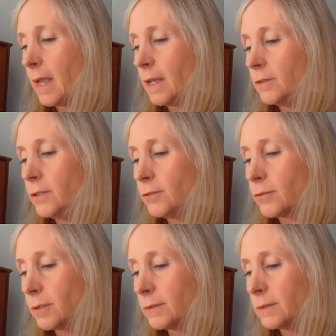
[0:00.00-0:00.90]

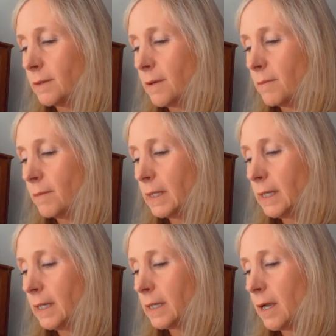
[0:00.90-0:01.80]
Neutrals:
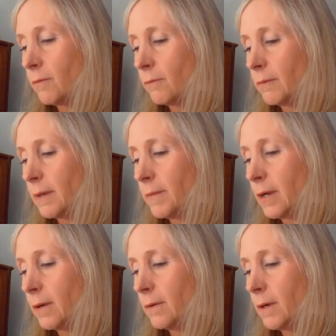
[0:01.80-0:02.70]
Malik,
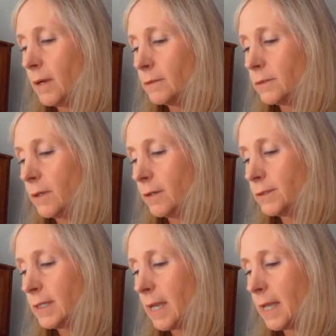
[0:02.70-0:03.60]
Remo,
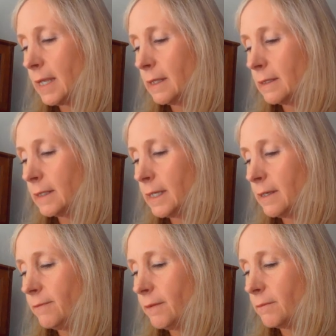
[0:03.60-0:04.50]
Jose,
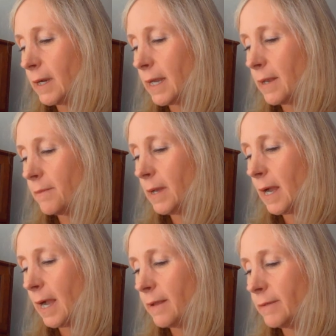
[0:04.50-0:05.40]
Leaf, Ram,
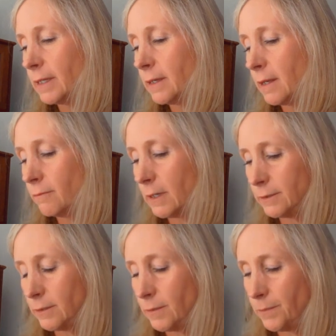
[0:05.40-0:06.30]
Ivan, and
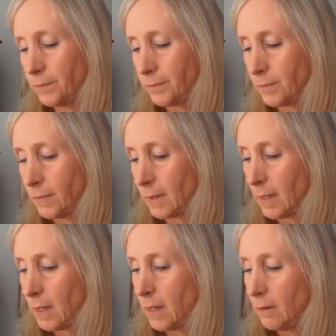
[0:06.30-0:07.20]
Russell.
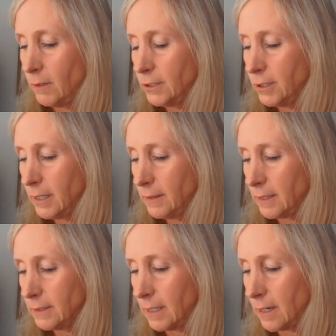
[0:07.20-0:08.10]
"Where'd you get
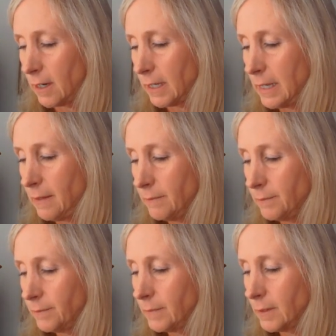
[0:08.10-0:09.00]
this?" said Augie,
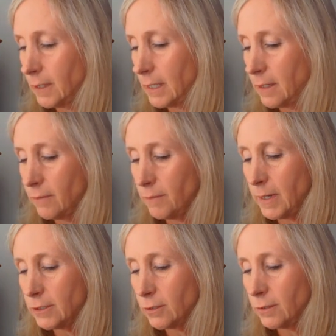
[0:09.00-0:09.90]
looking over
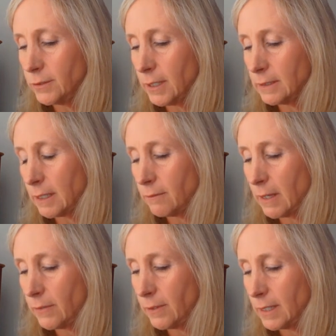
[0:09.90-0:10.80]
my shoulder as I
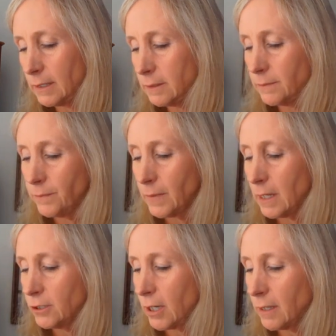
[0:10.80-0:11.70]
read the list.
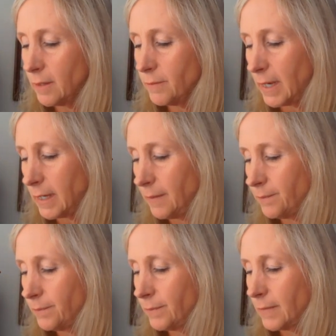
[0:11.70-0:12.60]
"Charlotte made
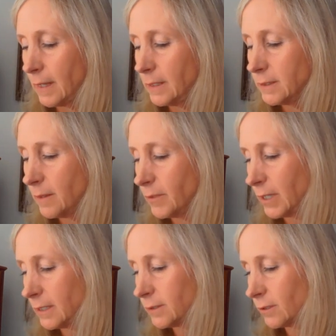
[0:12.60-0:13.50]
it," Summer
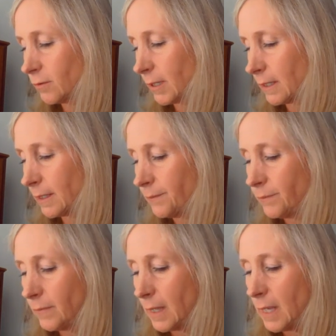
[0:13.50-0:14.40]
answered quickly.
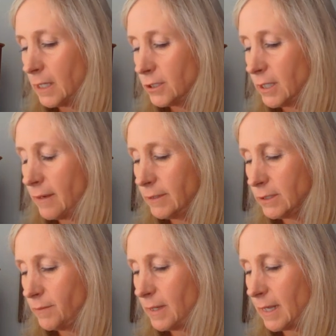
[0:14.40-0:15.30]
"She gave it
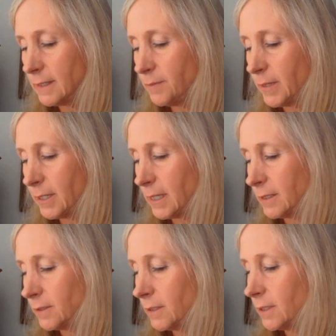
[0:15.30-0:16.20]
to me last
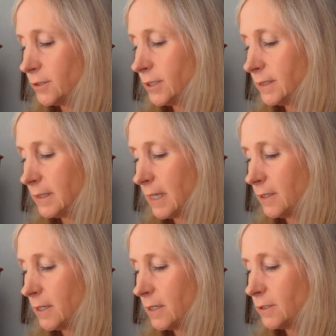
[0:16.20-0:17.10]
period. She
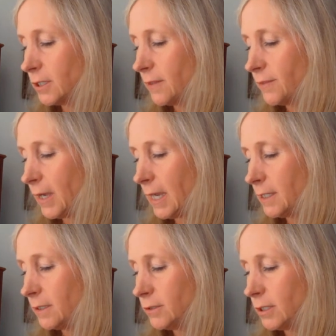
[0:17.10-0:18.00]
said she
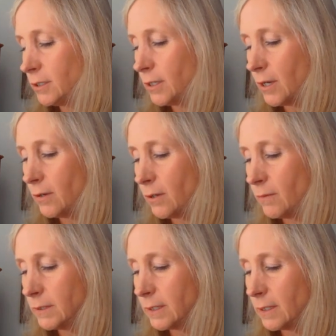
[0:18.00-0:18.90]
thought you should know
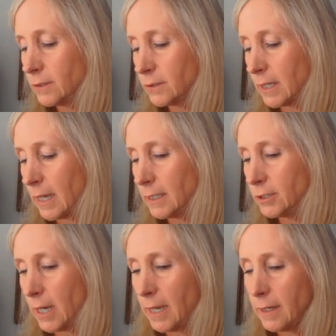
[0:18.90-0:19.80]
who was on your side,
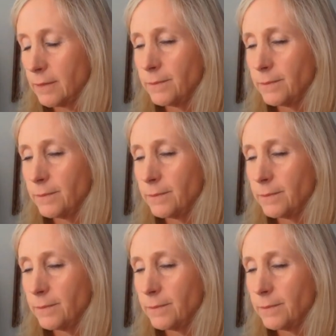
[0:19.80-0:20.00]
Jack."